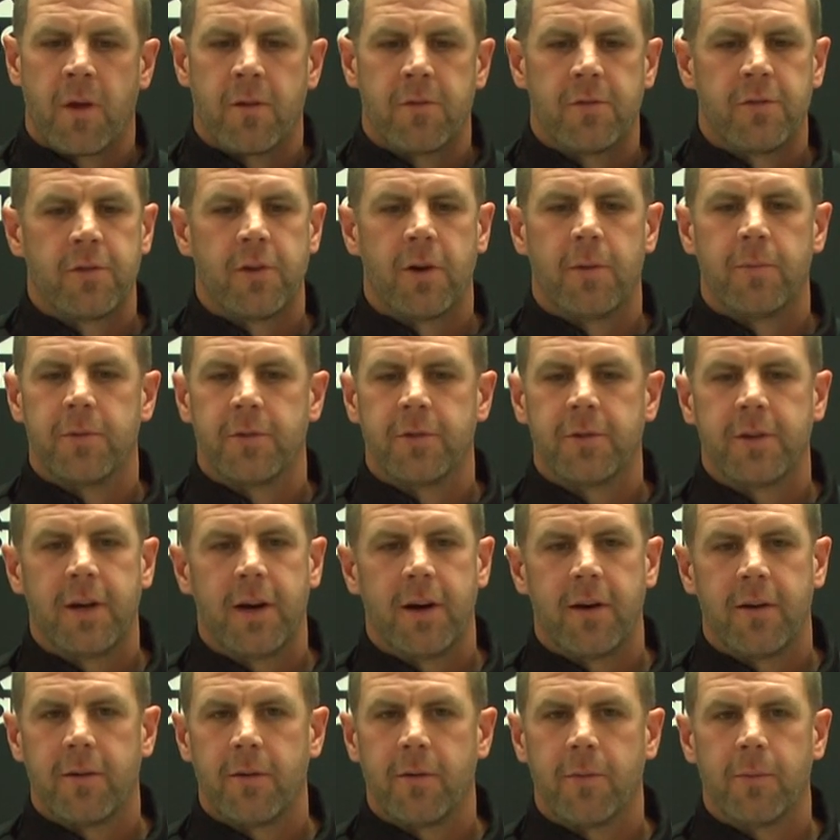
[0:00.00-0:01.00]
summer
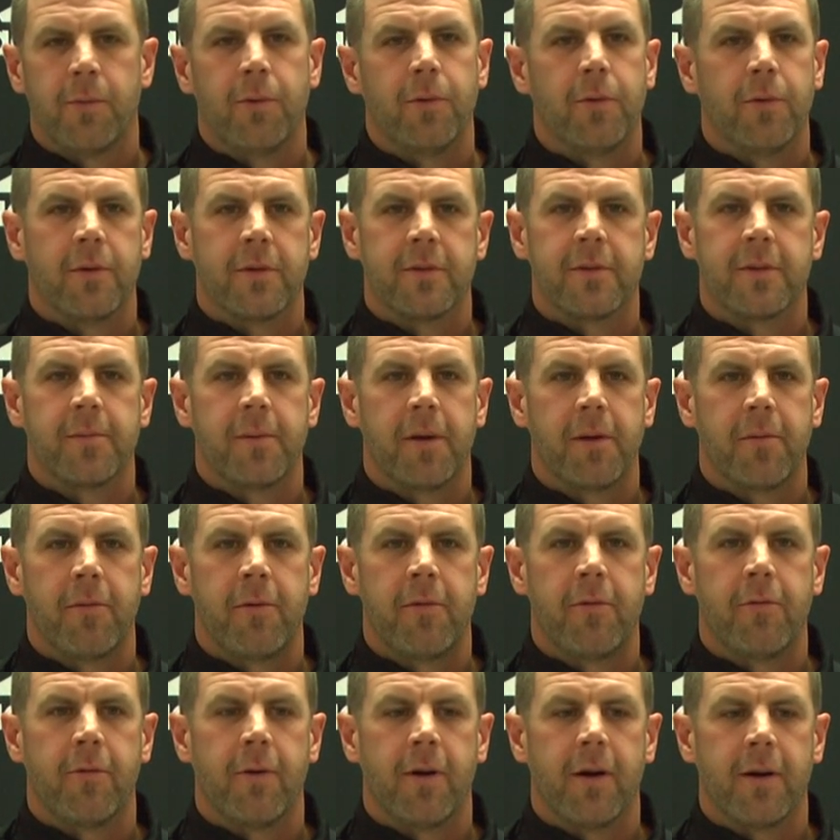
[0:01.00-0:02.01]
scouting reports. I mean,
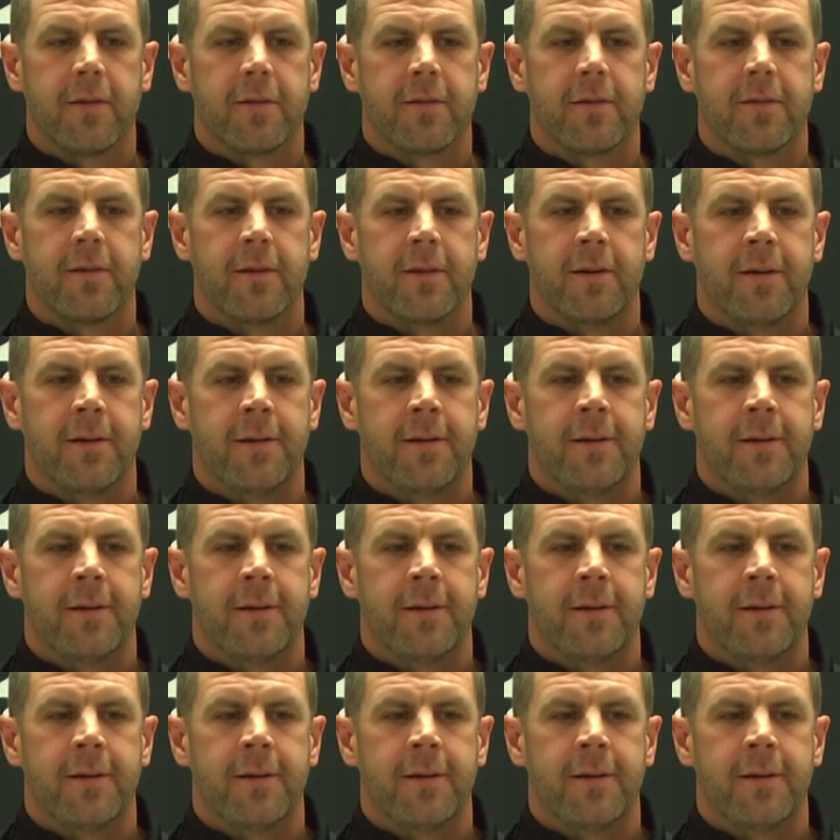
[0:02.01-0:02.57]
we've watched